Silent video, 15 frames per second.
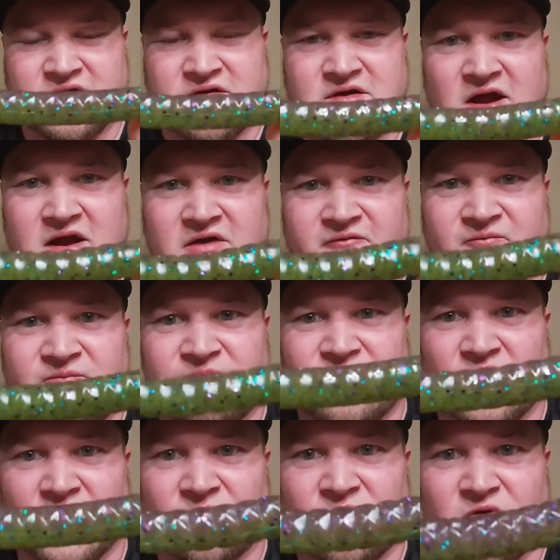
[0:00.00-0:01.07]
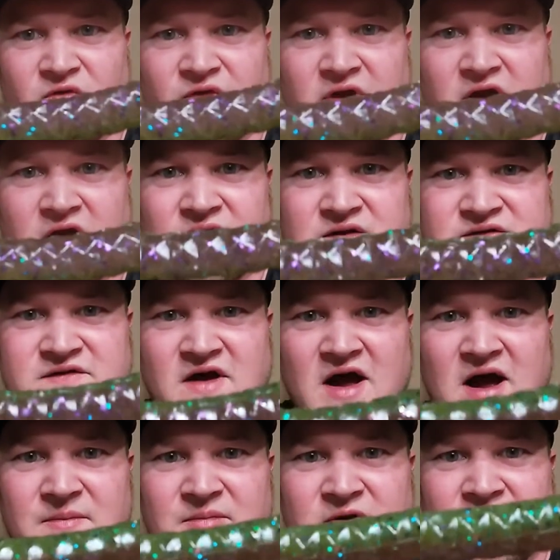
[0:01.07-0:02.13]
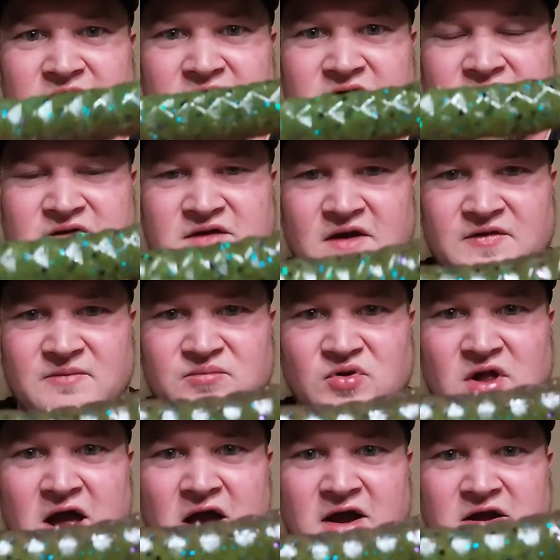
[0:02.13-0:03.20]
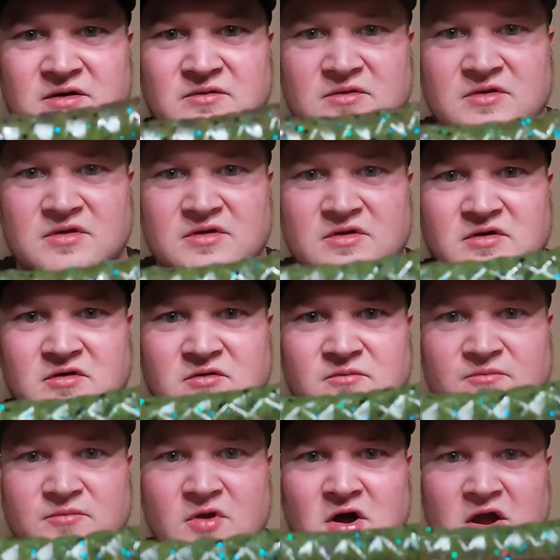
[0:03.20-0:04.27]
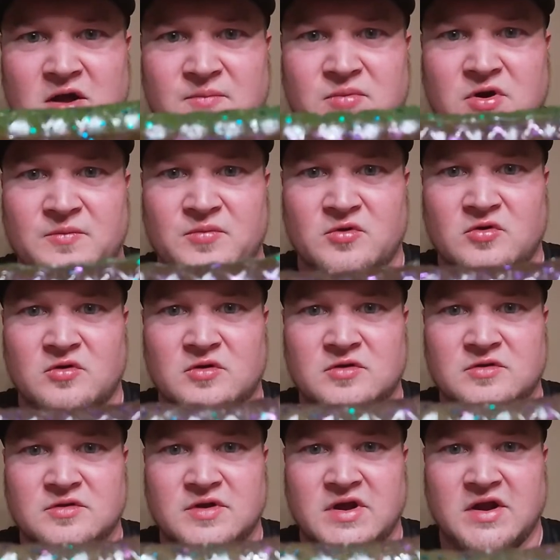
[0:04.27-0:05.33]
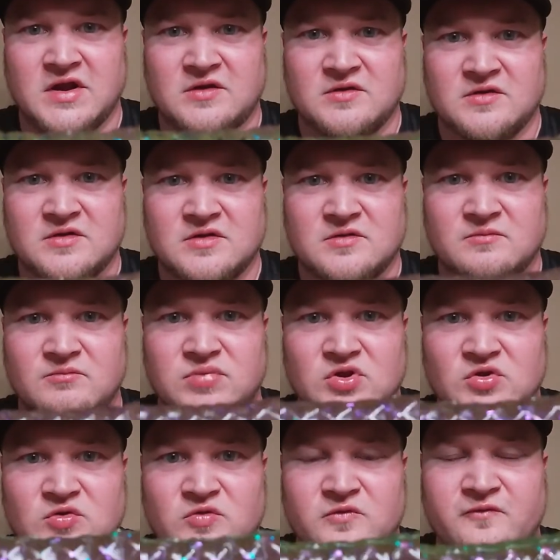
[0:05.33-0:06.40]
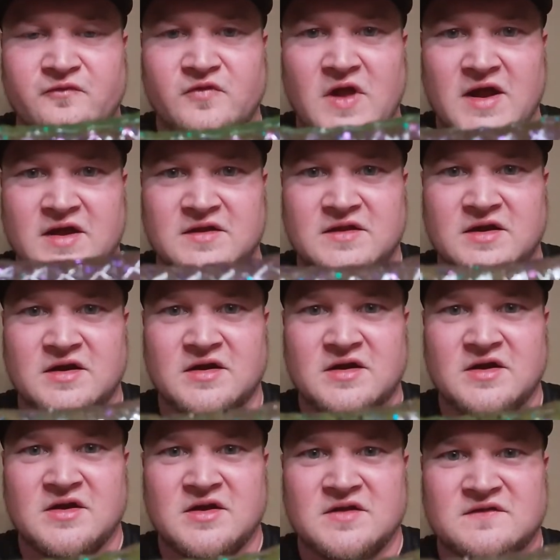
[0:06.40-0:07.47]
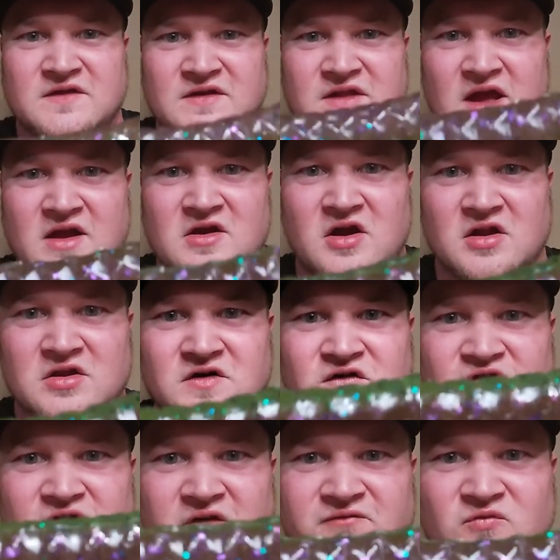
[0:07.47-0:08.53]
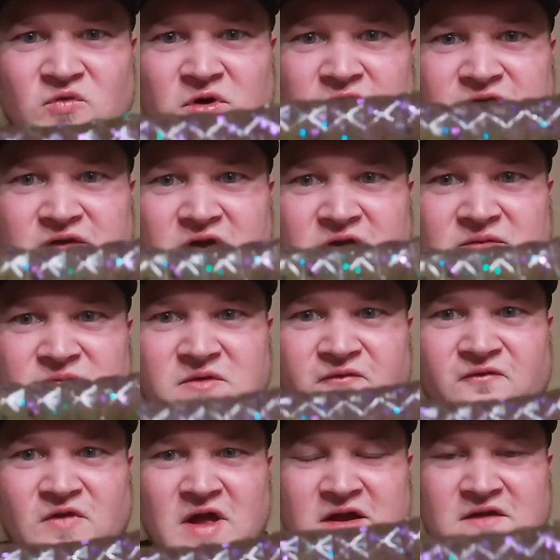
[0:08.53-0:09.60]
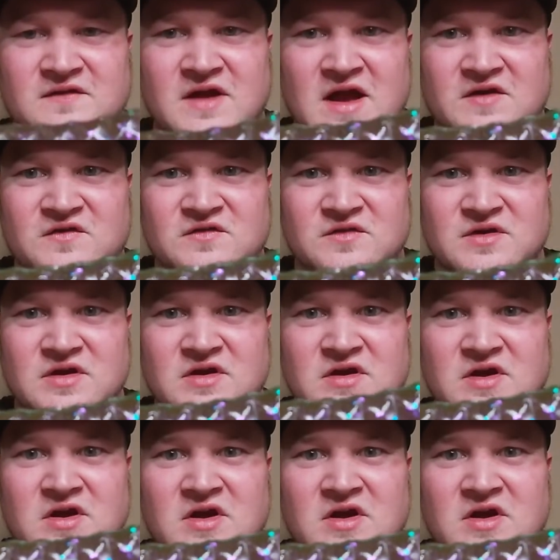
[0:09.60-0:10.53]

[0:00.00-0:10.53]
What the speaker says: kind of purple there on the top. It's got the black and purple and blue fleck in there. It's like that color shift where it's like the fleck is actually,